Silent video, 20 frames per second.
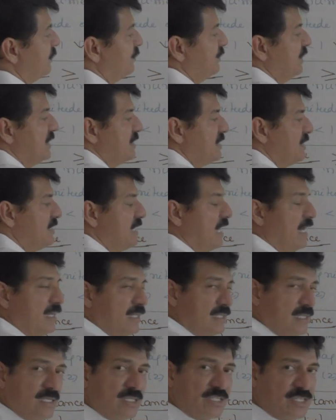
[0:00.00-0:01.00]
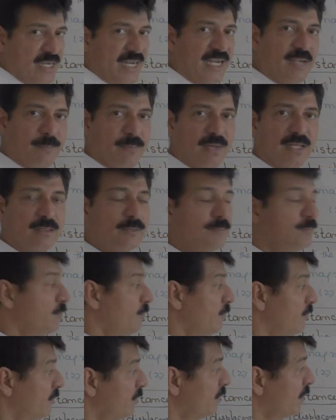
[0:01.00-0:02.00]
This is another straight path.
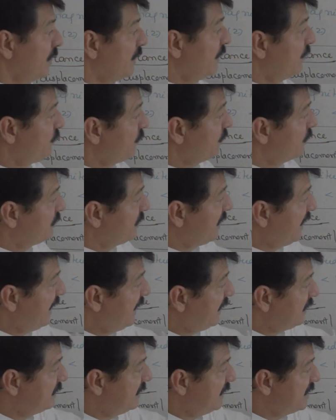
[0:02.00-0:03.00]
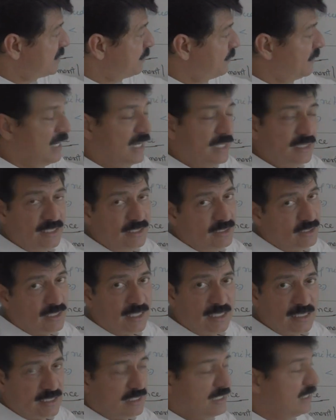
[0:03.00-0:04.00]
If you take this path into
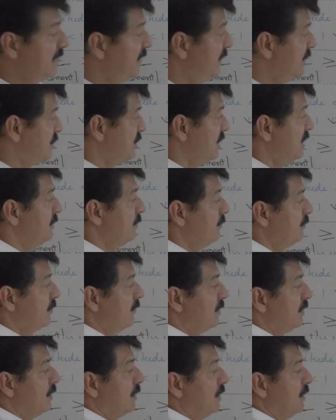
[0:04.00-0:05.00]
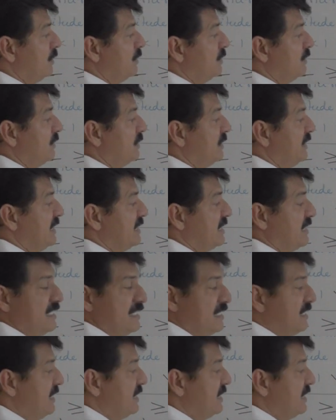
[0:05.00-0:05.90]
consideration, this is